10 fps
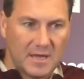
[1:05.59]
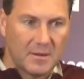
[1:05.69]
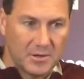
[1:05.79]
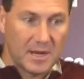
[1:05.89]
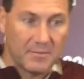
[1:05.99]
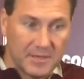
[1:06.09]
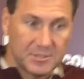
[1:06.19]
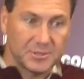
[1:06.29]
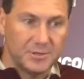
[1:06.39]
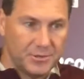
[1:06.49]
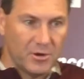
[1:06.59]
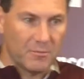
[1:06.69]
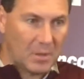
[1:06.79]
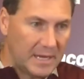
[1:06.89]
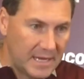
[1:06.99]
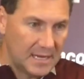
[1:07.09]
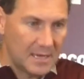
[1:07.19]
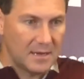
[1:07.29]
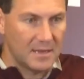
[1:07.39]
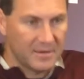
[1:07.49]
you got to make sure you are playing
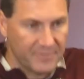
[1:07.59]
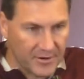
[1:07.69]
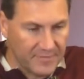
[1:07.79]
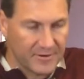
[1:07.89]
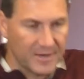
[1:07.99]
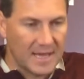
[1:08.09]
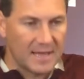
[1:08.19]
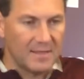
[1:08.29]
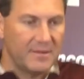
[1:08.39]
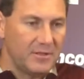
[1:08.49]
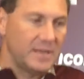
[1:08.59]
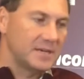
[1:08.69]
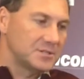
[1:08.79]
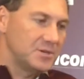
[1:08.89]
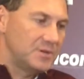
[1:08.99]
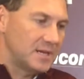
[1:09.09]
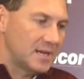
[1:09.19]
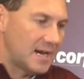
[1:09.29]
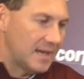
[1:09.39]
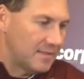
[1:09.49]
and at a very, very high level and executing
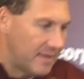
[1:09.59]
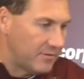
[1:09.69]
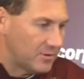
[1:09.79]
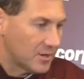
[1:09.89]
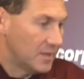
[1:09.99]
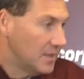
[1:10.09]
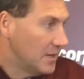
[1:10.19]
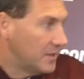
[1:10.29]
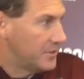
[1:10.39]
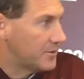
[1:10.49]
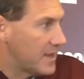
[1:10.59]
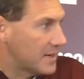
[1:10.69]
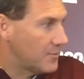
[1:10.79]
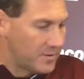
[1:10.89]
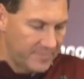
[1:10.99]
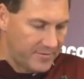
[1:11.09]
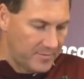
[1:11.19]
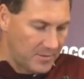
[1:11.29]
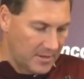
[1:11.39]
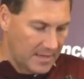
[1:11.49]
at a high level, or you're not going to win the
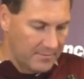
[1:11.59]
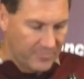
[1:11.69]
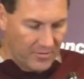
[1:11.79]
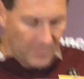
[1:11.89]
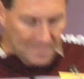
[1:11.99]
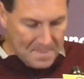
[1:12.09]
football game. So